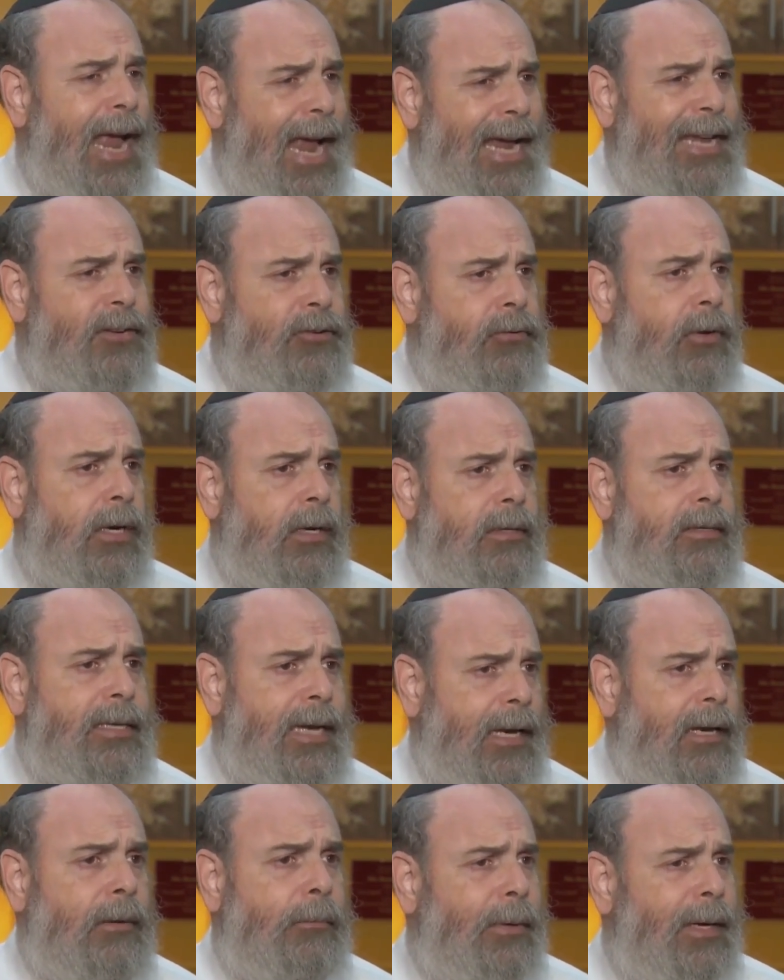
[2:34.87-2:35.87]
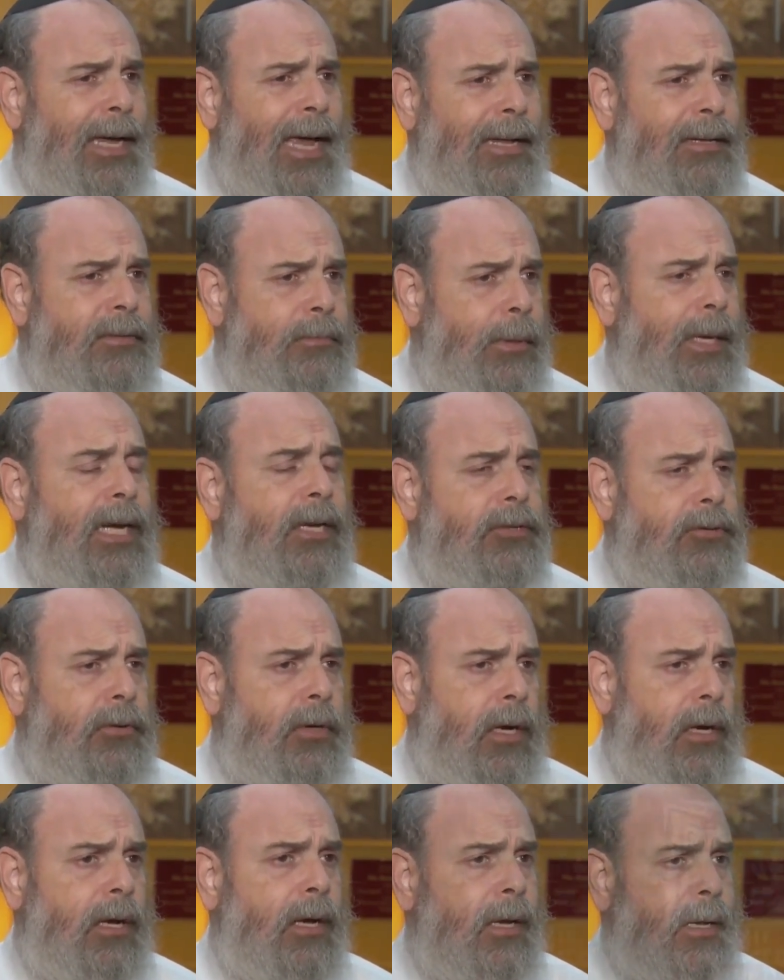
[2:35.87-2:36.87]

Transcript: hatred, stand up against bigotry,